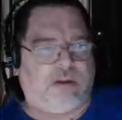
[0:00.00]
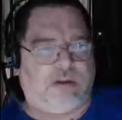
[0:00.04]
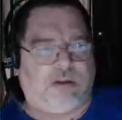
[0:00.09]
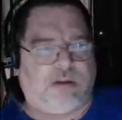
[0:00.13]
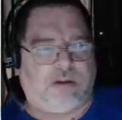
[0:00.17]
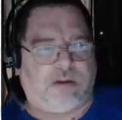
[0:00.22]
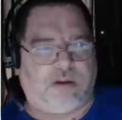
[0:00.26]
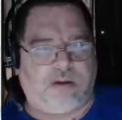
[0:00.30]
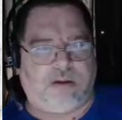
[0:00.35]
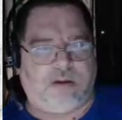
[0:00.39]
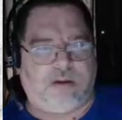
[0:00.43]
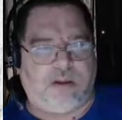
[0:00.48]

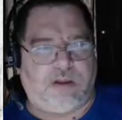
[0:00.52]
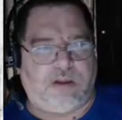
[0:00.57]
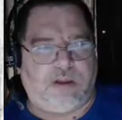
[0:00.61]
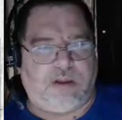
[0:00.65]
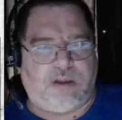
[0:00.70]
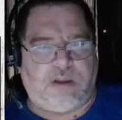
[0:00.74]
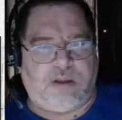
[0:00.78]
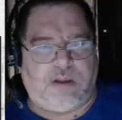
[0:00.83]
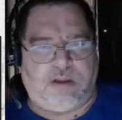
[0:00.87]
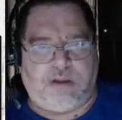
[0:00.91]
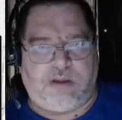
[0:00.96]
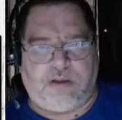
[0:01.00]
okay,
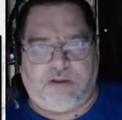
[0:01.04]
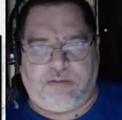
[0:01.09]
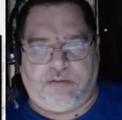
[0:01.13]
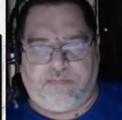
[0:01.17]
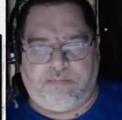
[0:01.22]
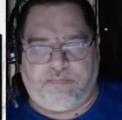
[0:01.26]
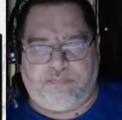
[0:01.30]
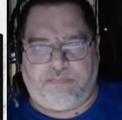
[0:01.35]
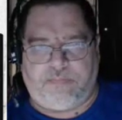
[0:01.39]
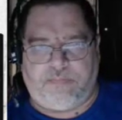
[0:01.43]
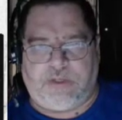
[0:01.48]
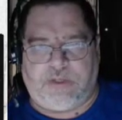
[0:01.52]

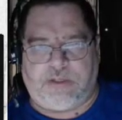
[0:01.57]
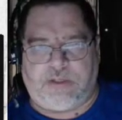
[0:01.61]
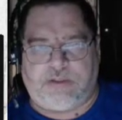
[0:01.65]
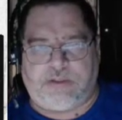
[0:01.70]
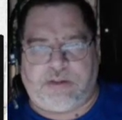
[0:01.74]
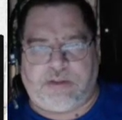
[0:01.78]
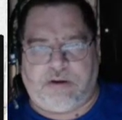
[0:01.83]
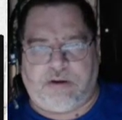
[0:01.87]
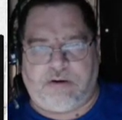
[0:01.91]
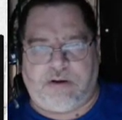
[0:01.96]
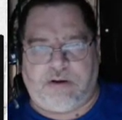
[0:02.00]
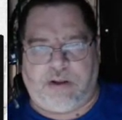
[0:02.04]
it's
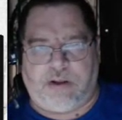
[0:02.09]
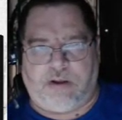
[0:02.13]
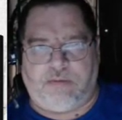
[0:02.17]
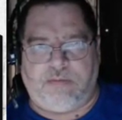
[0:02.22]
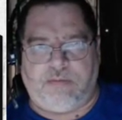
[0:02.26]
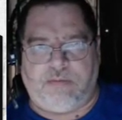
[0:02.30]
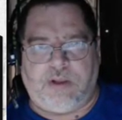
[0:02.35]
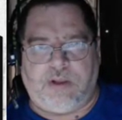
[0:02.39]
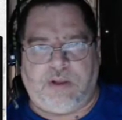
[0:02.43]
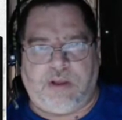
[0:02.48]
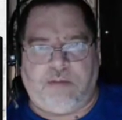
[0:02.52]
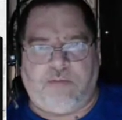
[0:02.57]
there now.
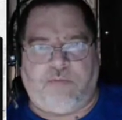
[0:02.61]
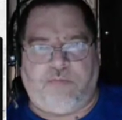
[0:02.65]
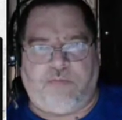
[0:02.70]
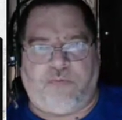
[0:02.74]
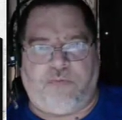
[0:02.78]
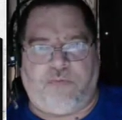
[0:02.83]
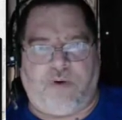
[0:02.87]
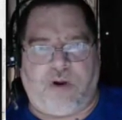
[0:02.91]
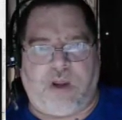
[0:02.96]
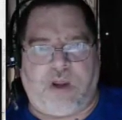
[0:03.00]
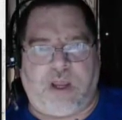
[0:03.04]
Before I